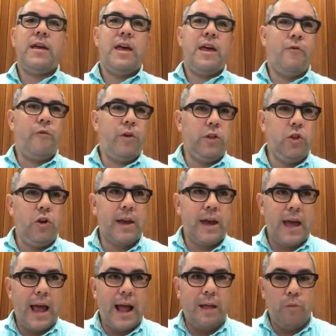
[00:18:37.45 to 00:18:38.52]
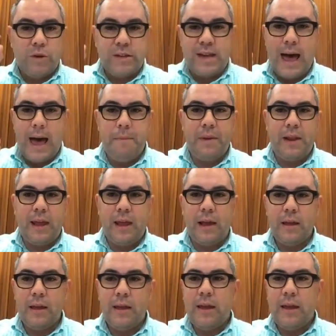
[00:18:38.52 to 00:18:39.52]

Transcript: if we look at what's happening,